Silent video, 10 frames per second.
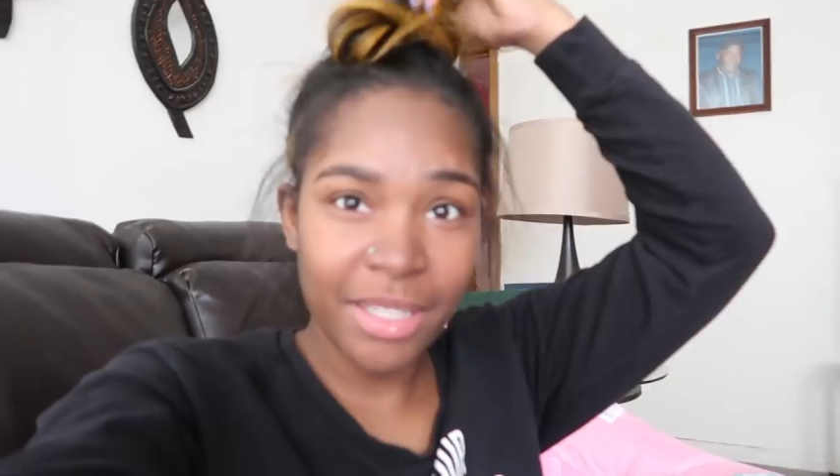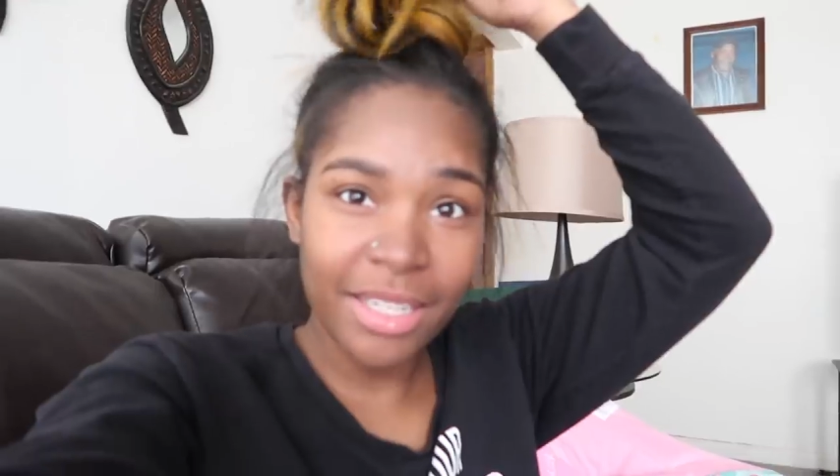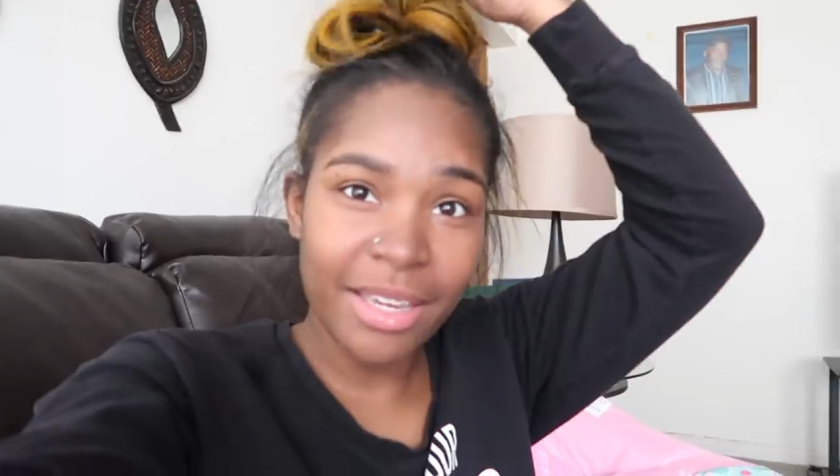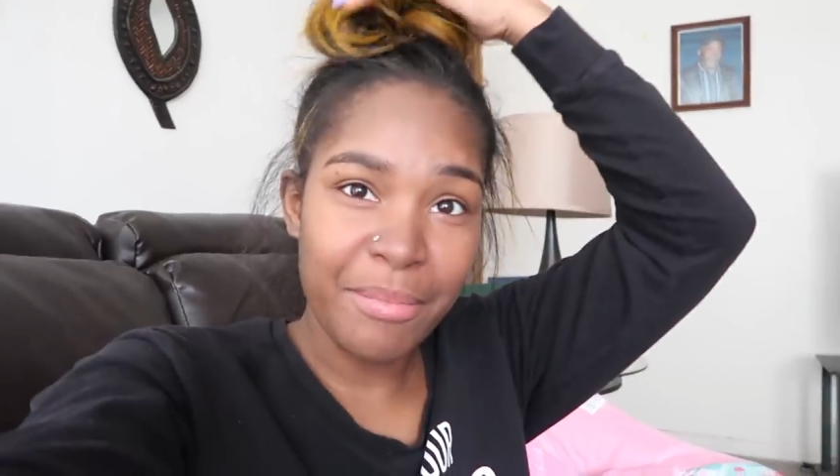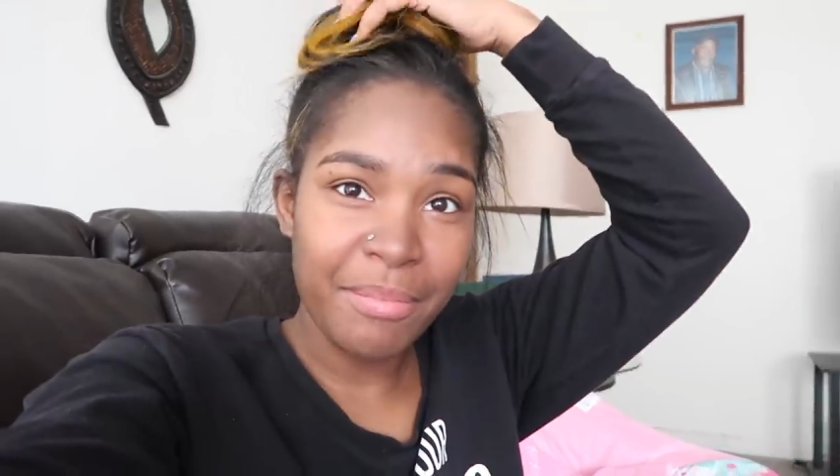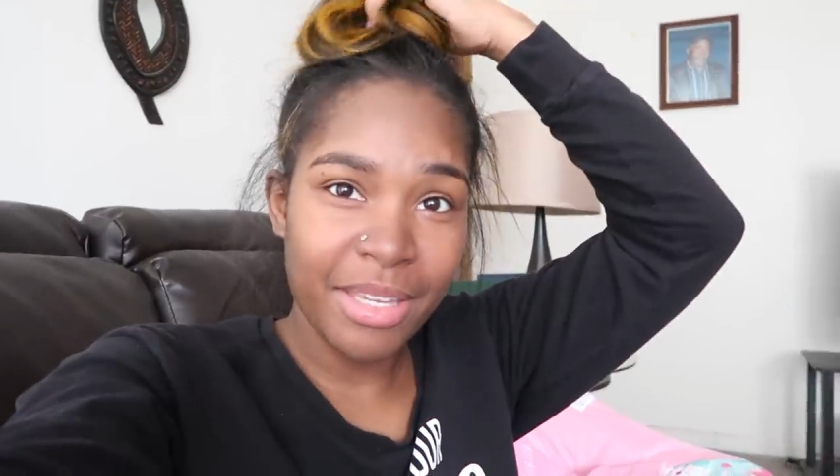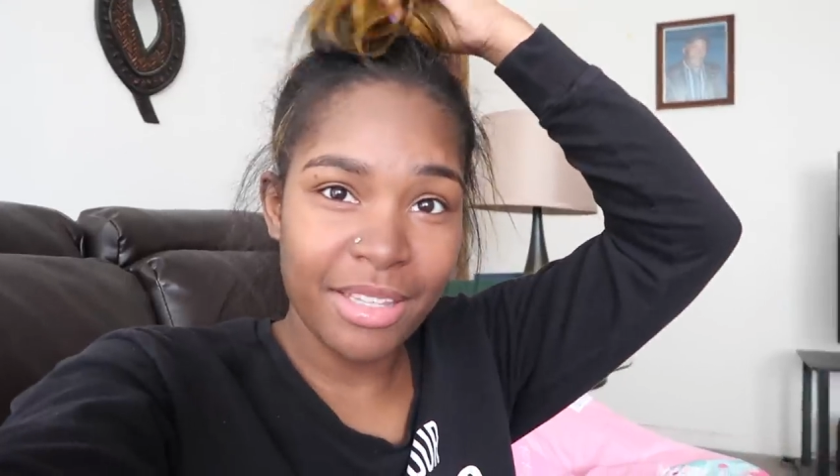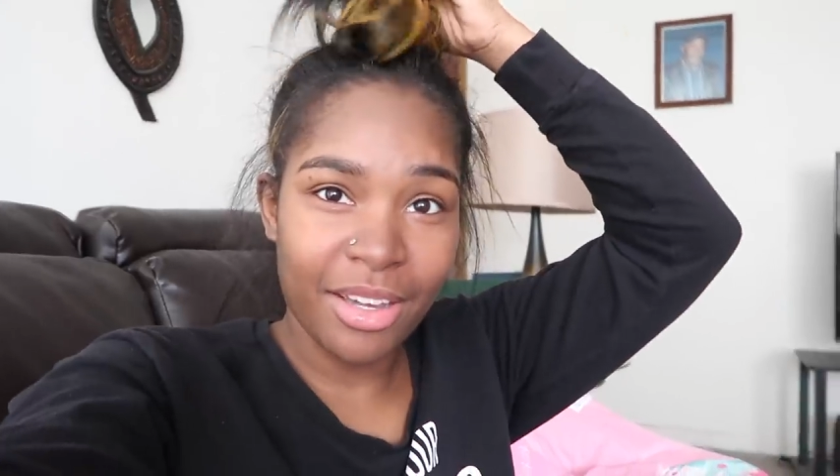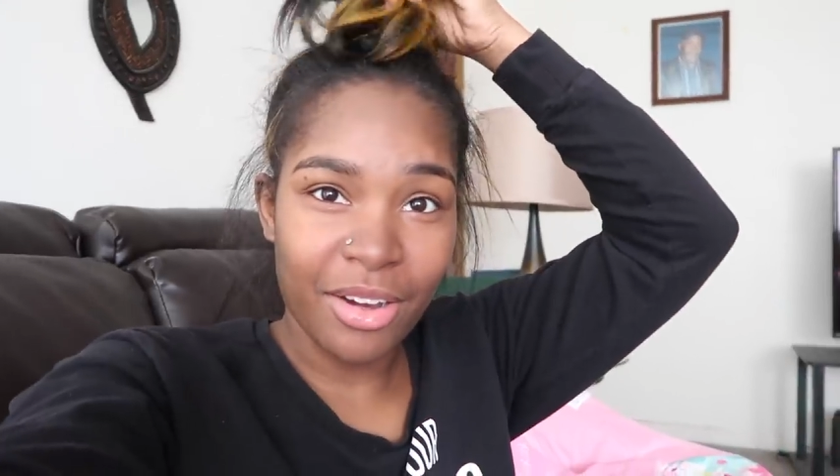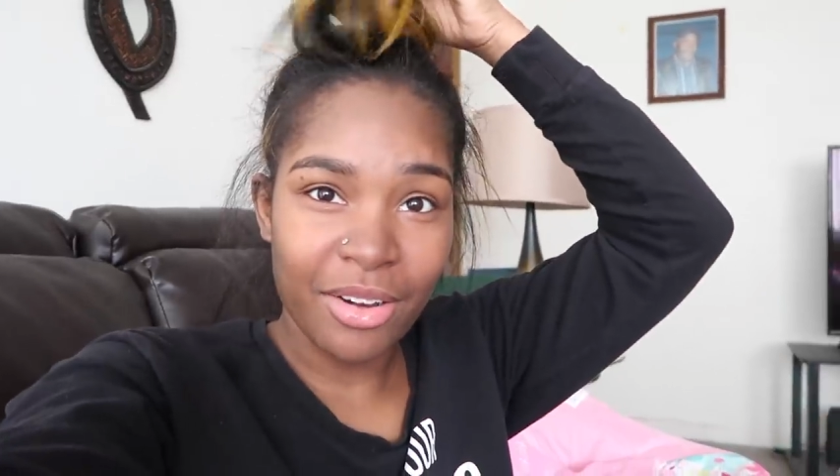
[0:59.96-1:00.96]
Look at
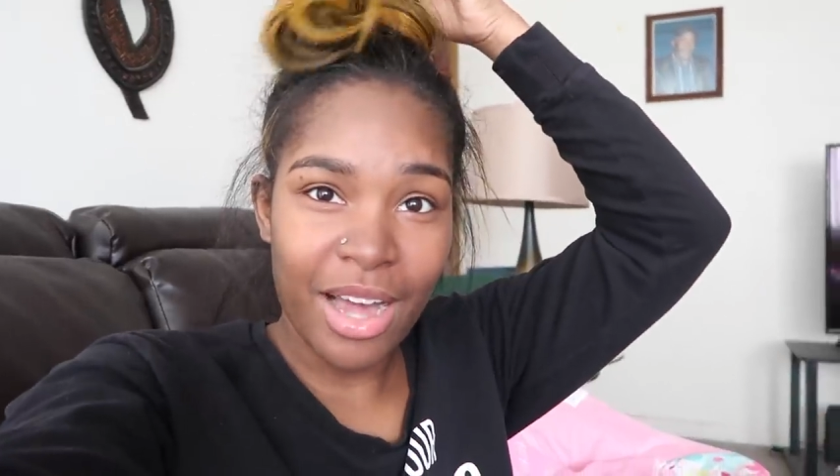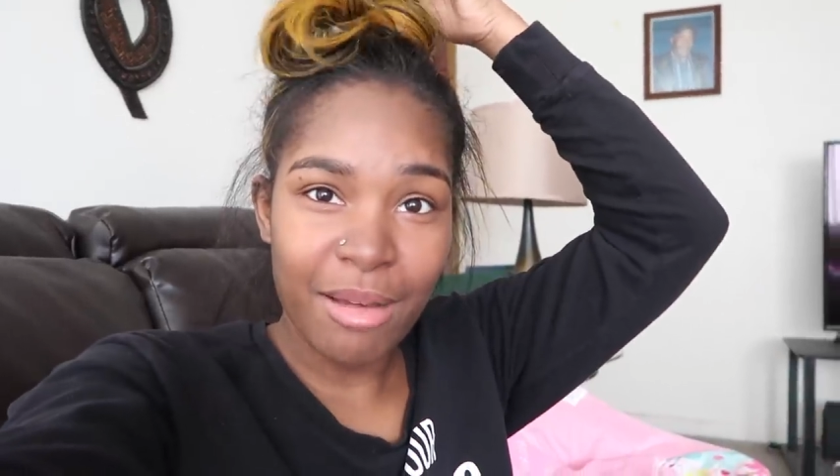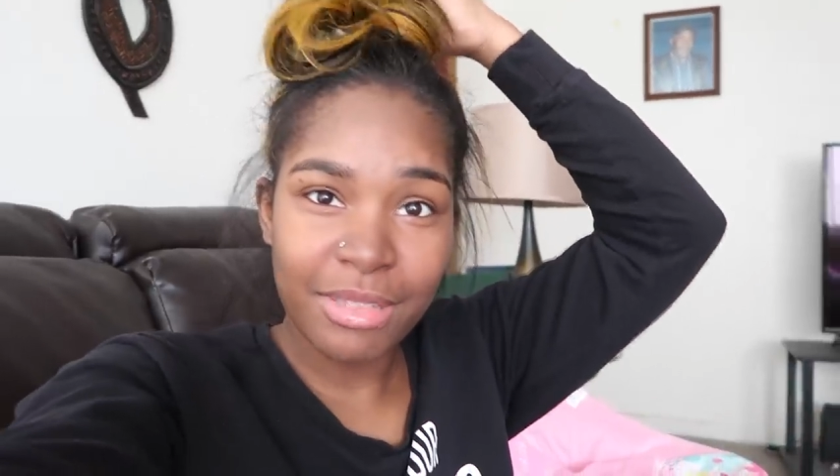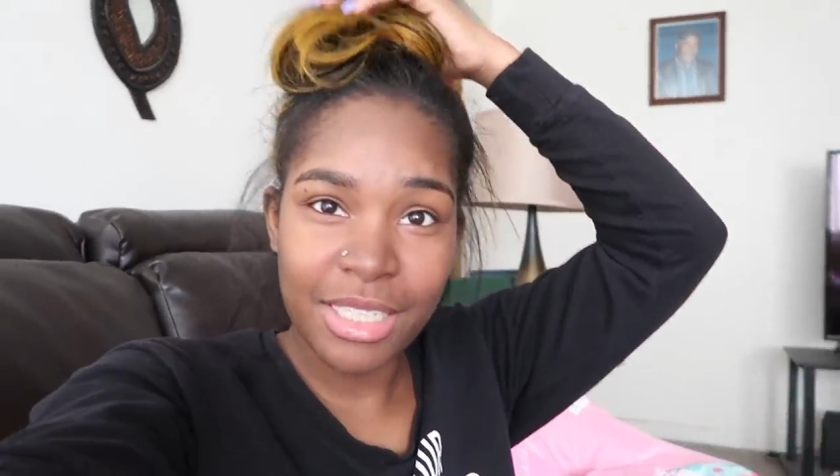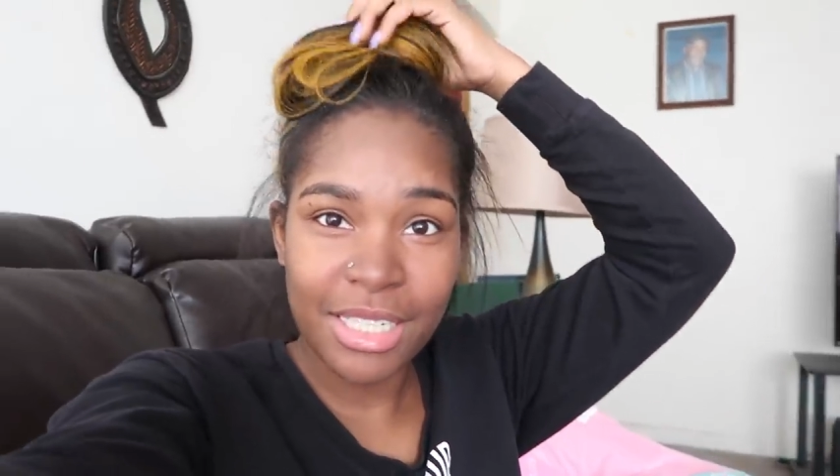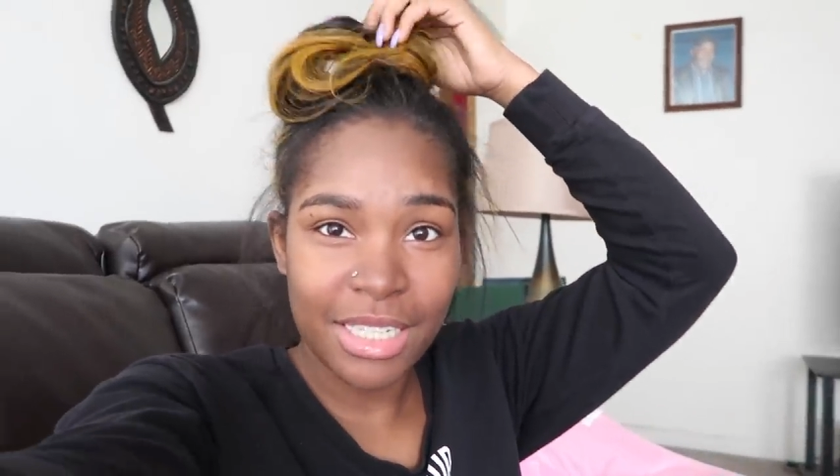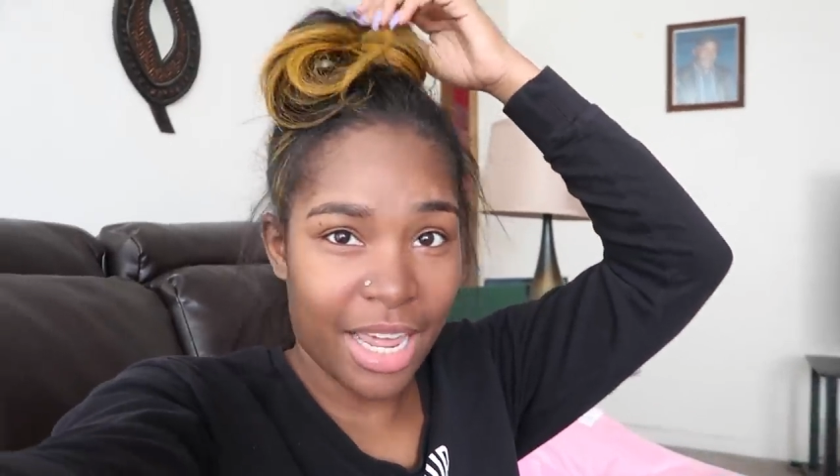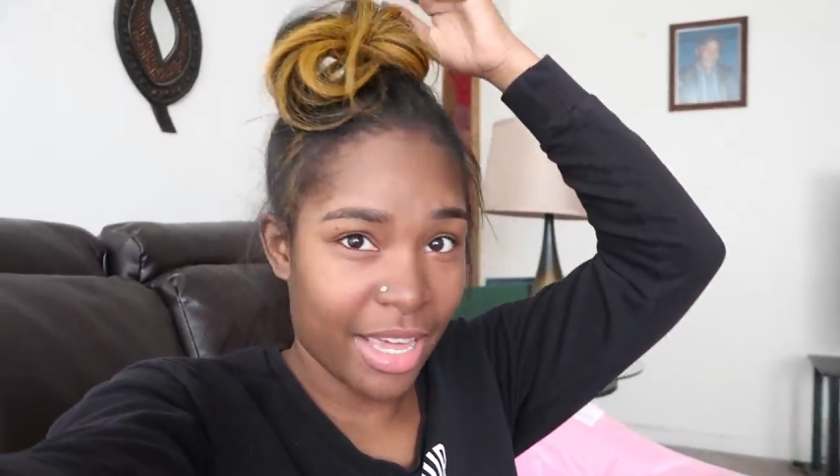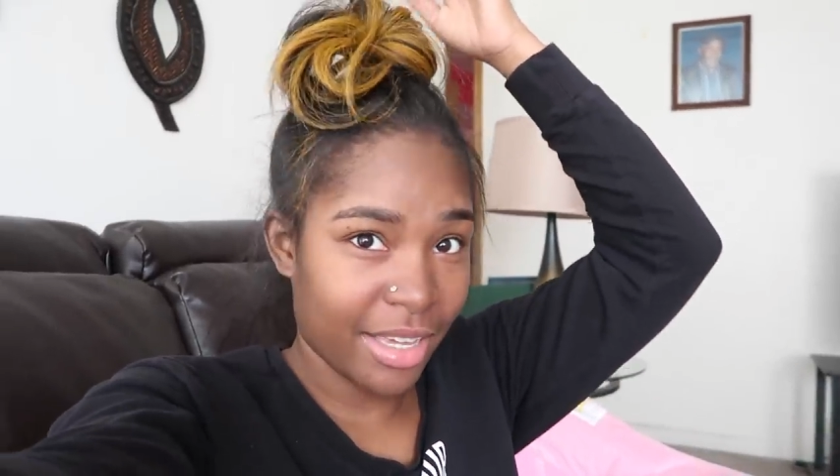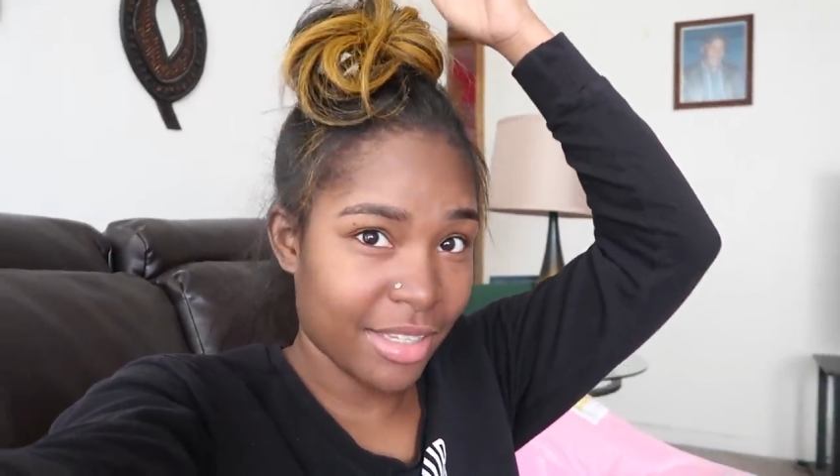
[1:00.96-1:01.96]
me though, I'm just
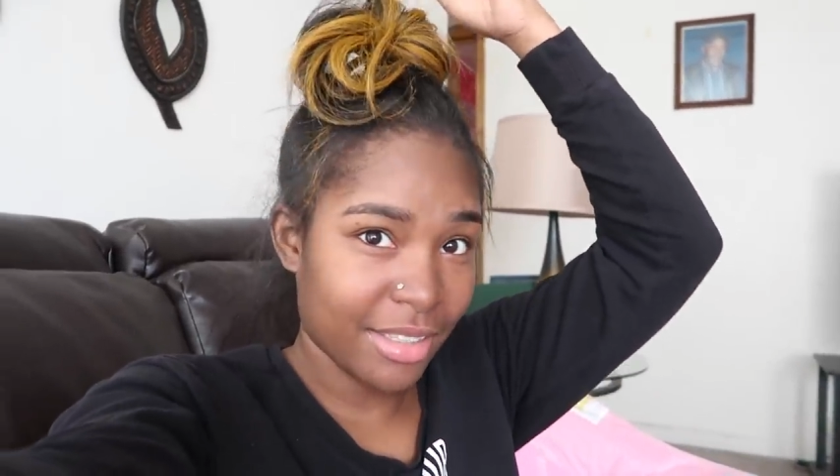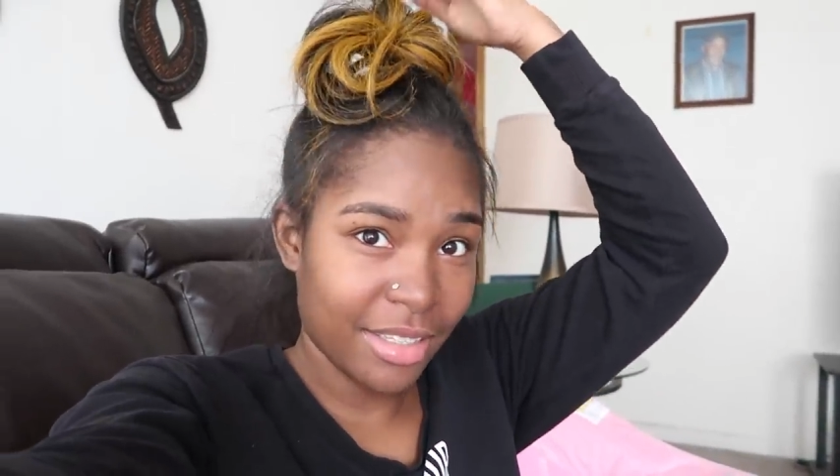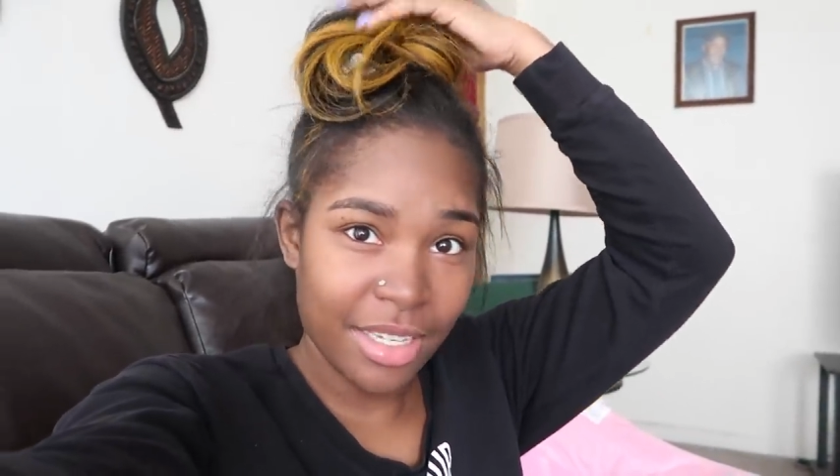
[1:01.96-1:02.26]
like,